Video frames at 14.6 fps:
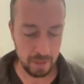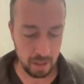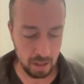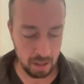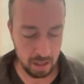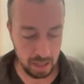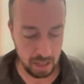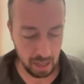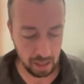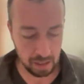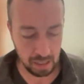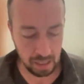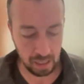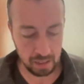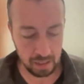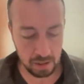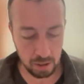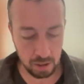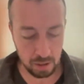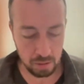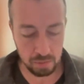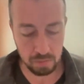And
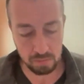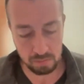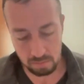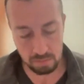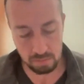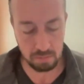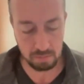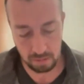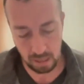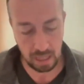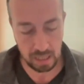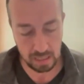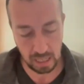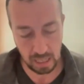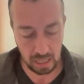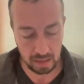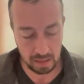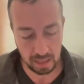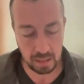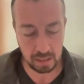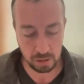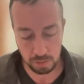so I
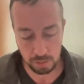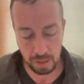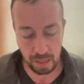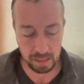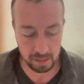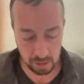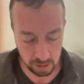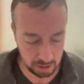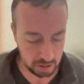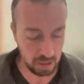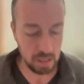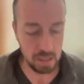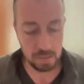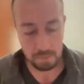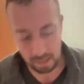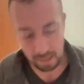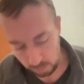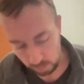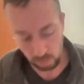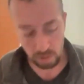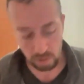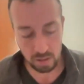think these two passages by the
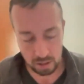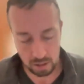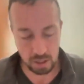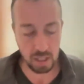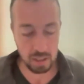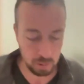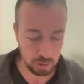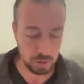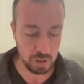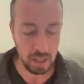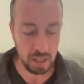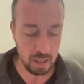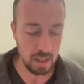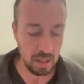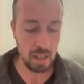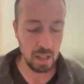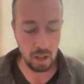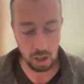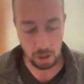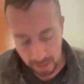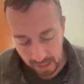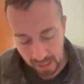word Noshe and Noshe
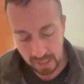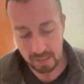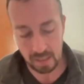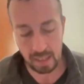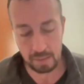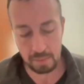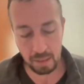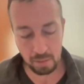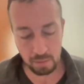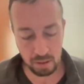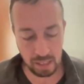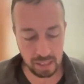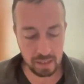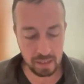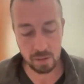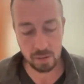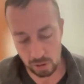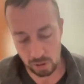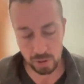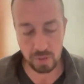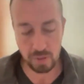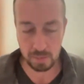are being hinted at being related. And there's
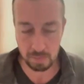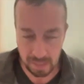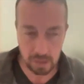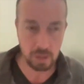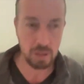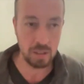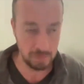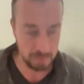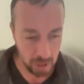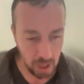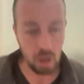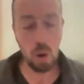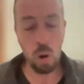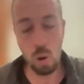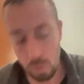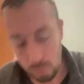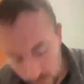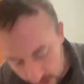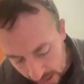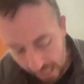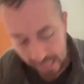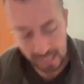also this mention of
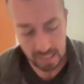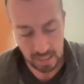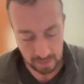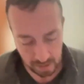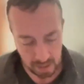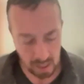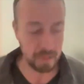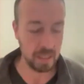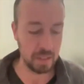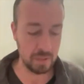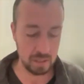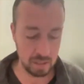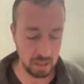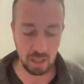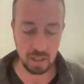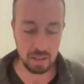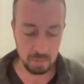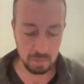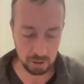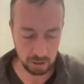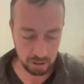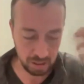overnight and the coming of the
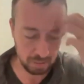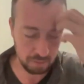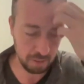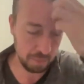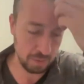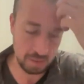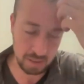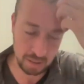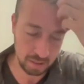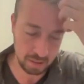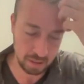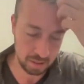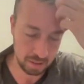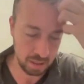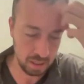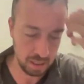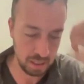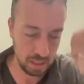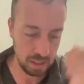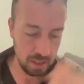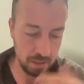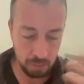sun, which again references this
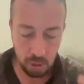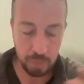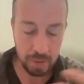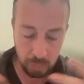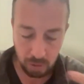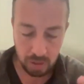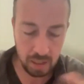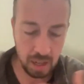moment where